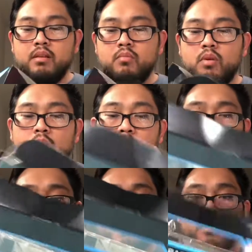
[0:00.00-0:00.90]
we're opening
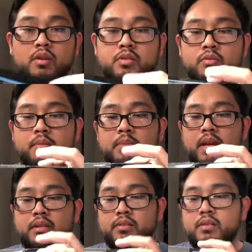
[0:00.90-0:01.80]
up Starscream
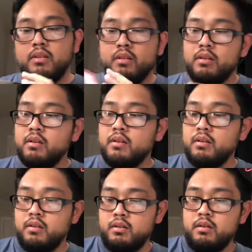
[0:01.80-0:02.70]
next.
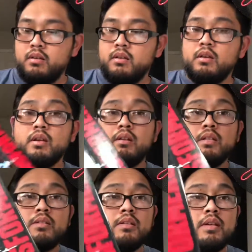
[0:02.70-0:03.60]
Here,
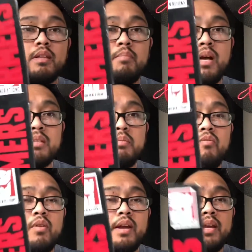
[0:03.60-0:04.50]
let's look at the box before I